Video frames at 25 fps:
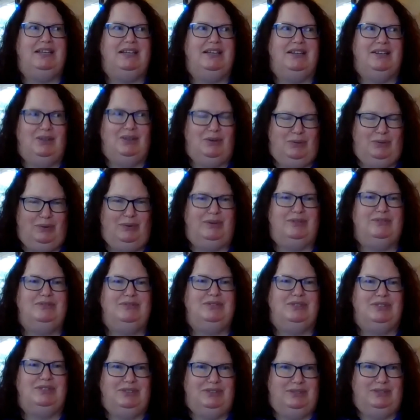Won't
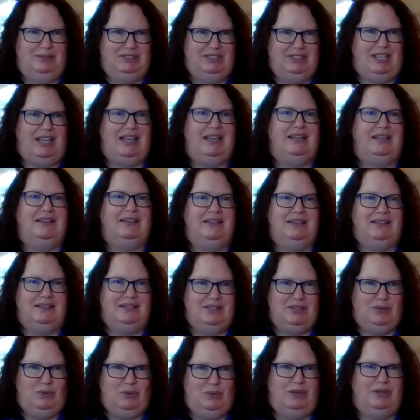you say this
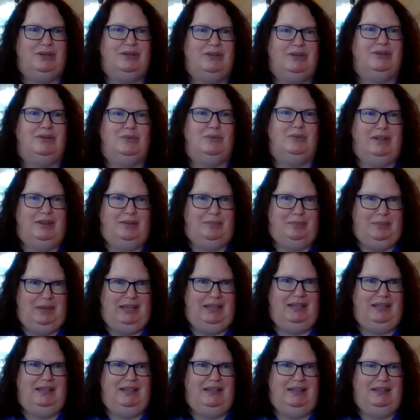word with
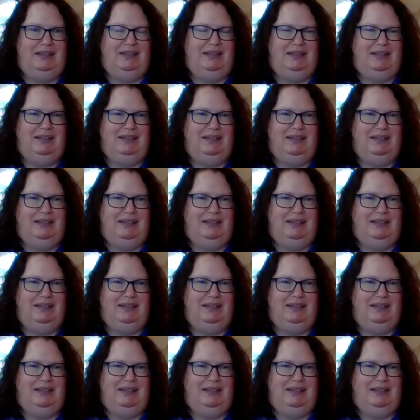me? And then